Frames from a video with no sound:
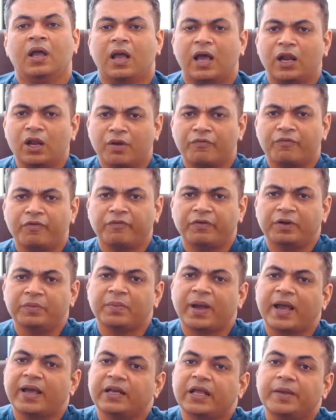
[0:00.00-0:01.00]
Hello everyone,
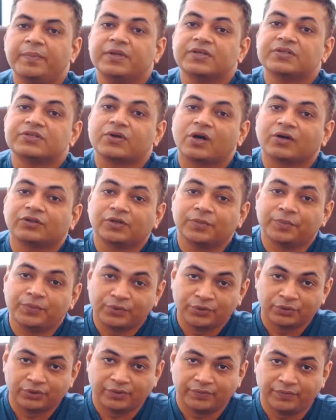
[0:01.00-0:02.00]
my name is Dr.
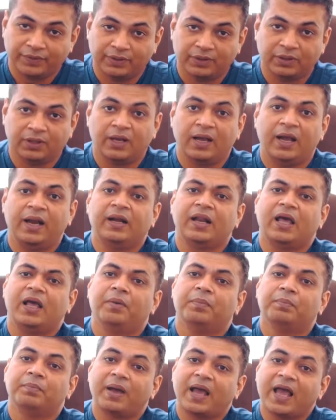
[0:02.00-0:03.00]
Puru Dhawan and I
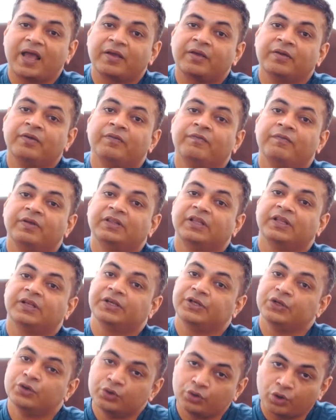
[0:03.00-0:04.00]
am back with a
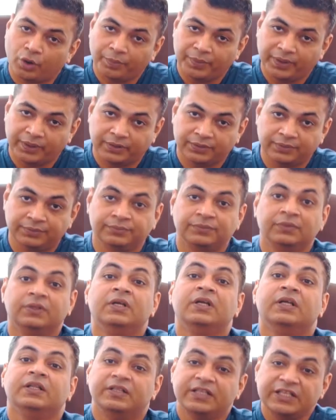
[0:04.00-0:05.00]
new topic.
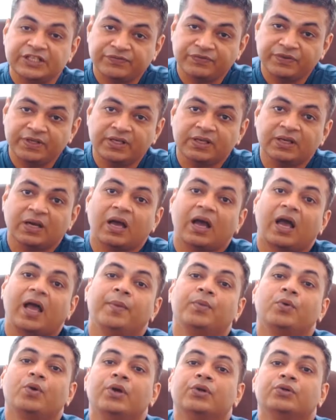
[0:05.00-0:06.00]
This week I
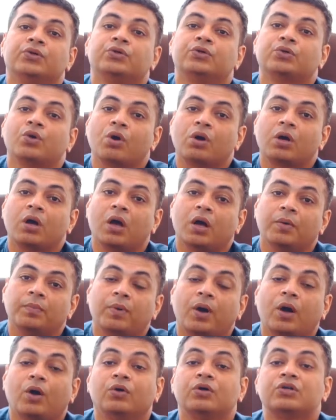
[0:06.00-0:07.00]
am going to talk
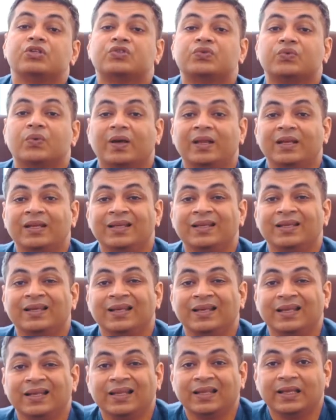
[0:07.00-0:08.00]
about swelling
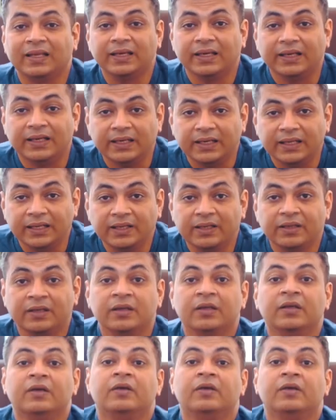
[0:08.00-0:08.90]
in kidney